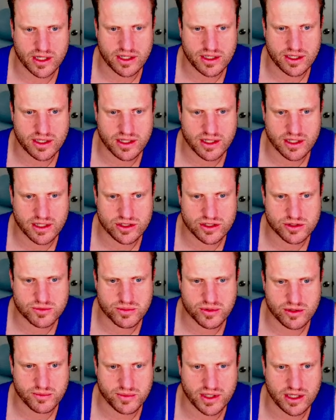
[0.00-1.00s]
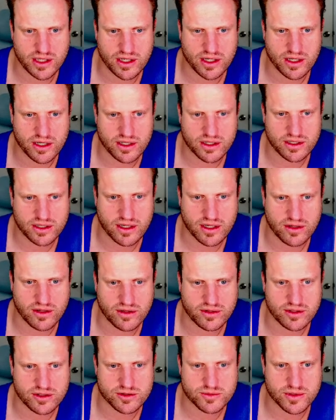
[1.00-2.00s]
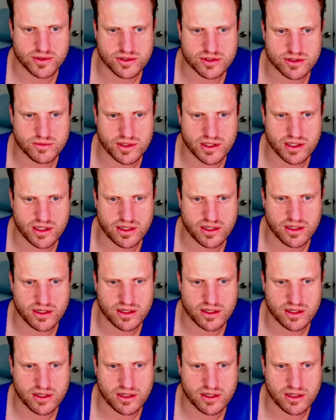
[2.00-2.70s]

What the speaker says: I can just put them here. No, they're supposed to be here.